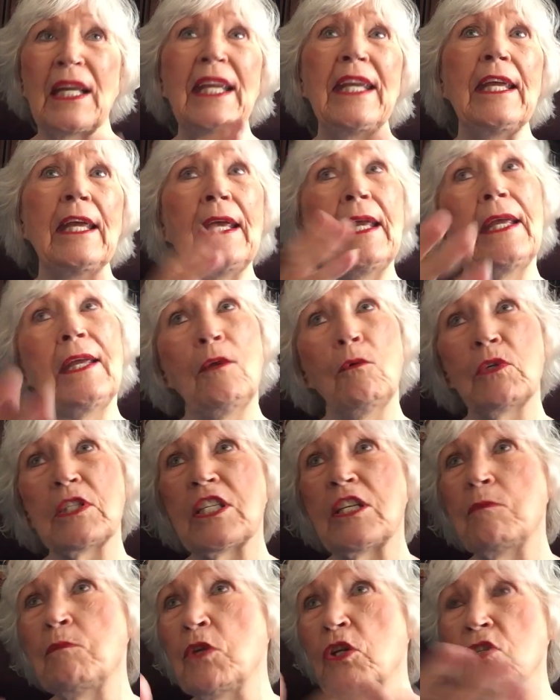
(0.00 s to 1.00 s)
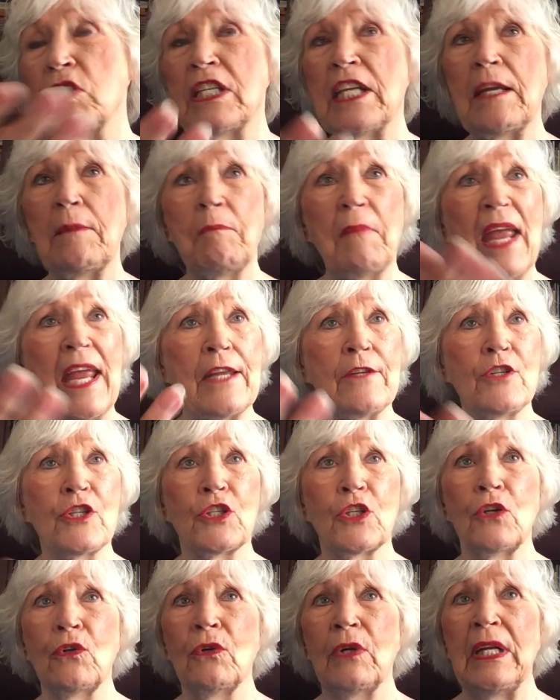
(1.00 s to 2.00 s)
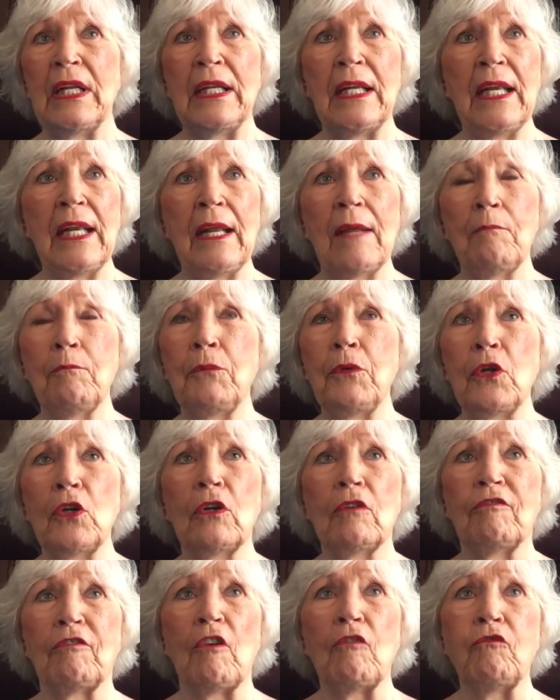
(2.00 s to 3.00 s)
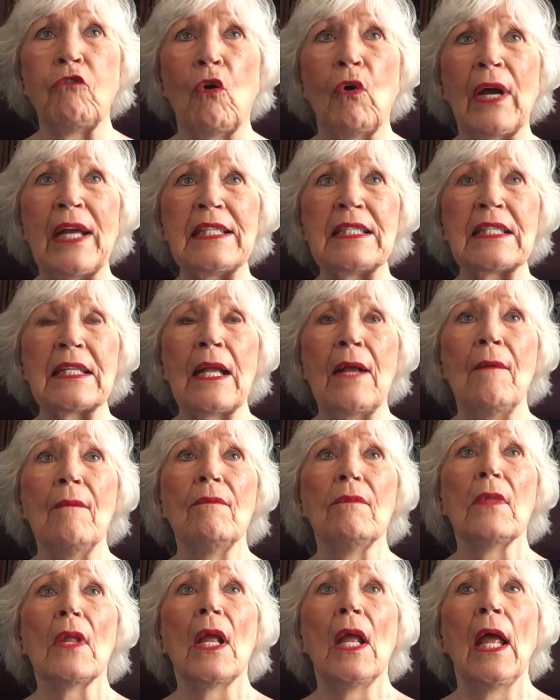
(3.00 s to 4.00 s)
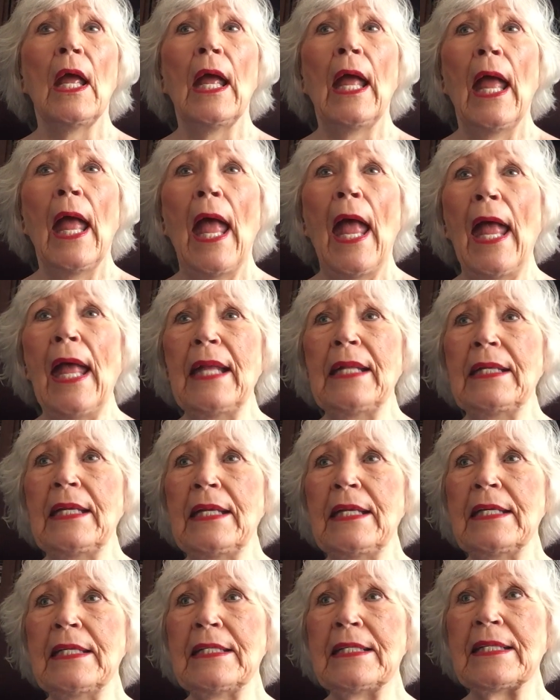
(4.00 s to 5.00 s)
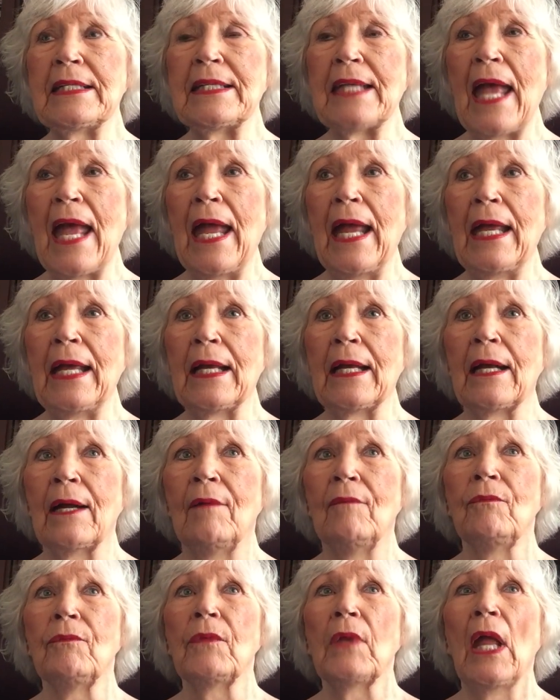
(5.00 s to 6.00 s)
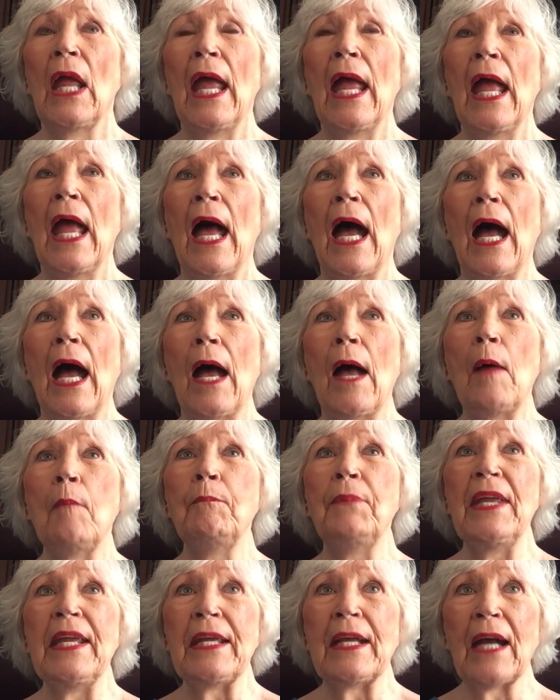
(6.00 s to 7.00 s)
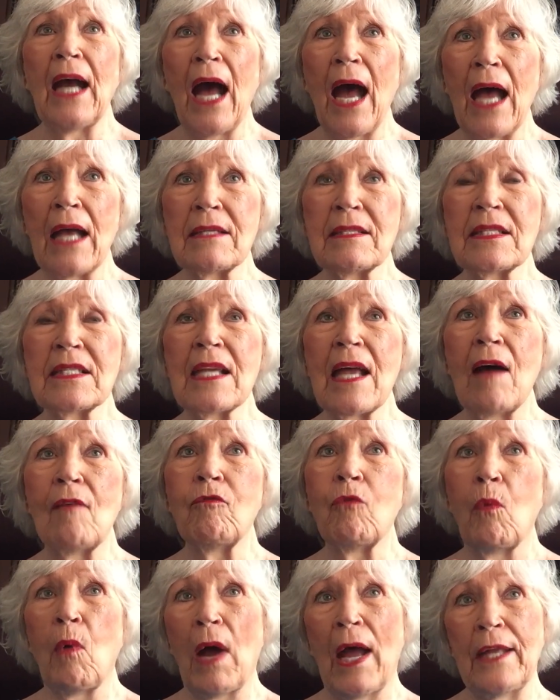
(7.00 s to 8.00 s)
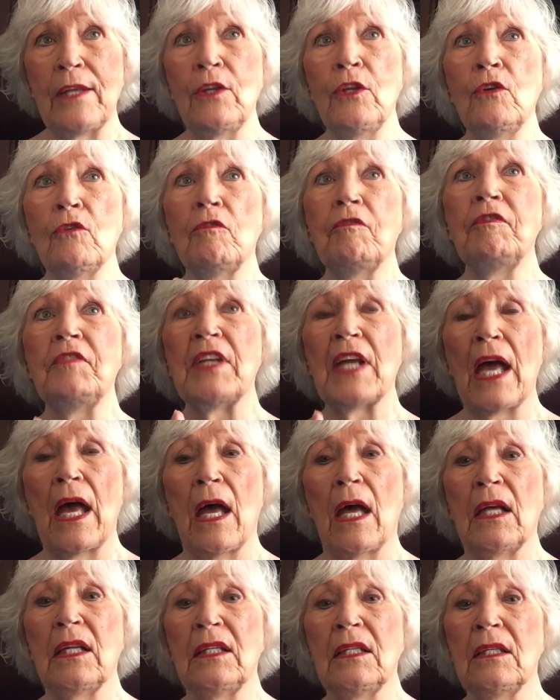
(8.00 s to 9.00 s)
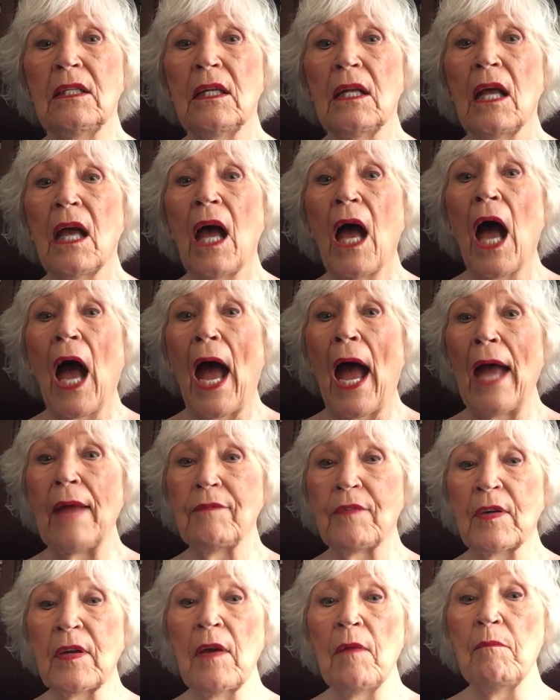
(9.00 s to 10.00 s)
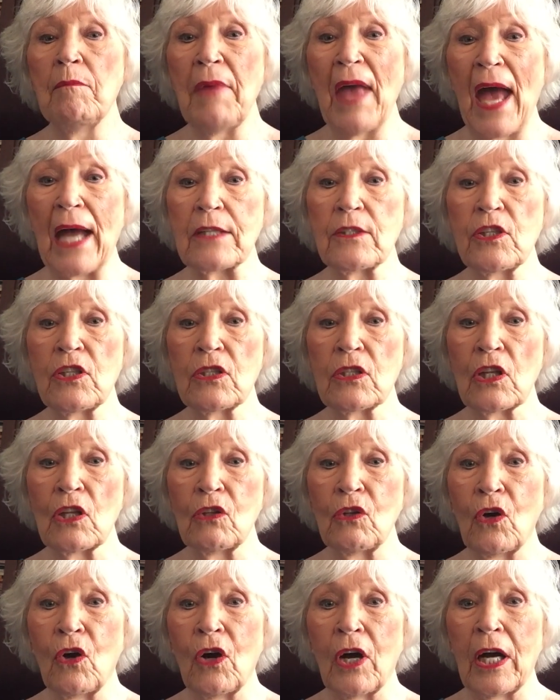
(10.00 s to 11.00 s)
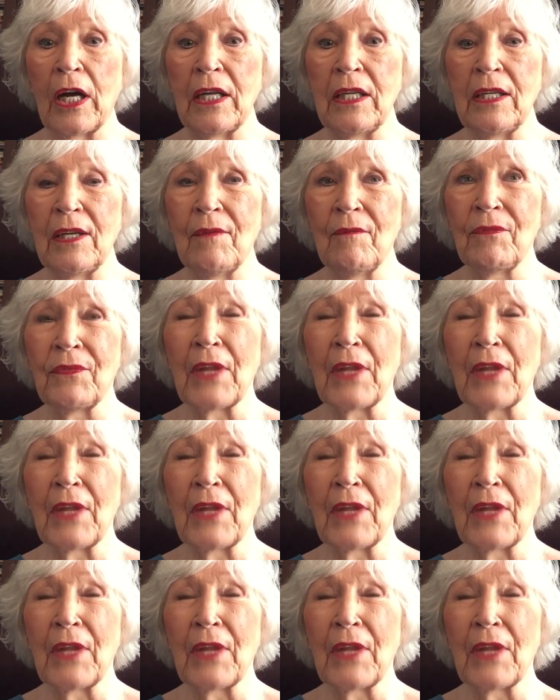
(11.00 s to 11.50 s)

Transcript: He was a music major and he had a beautiful voice. And he sang, "Because of what you've done, I've come back to the Lord."